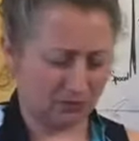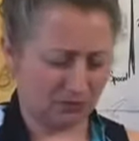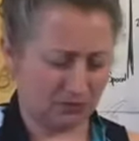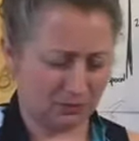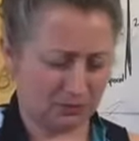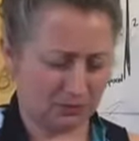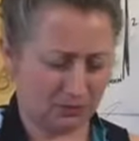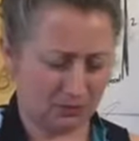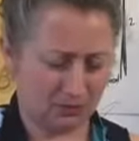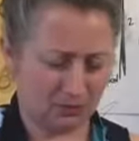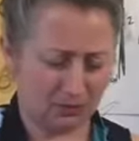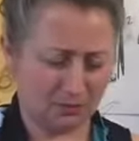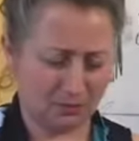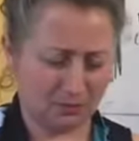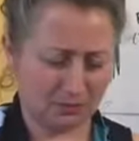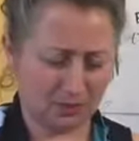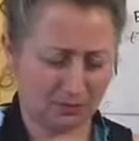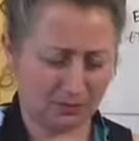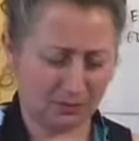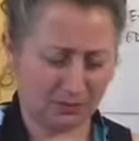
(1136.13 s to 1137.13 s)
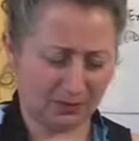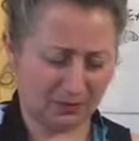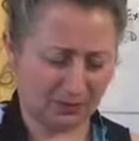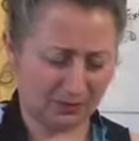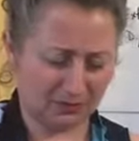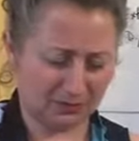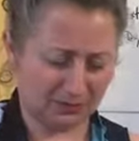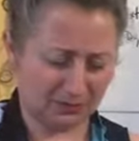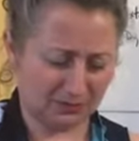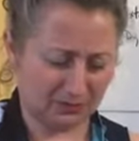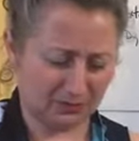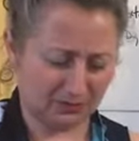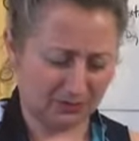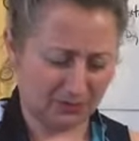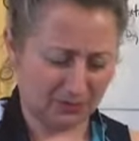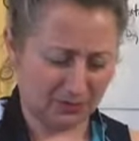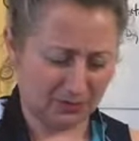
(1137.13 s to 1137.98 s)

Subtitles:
read anyway without my glasses.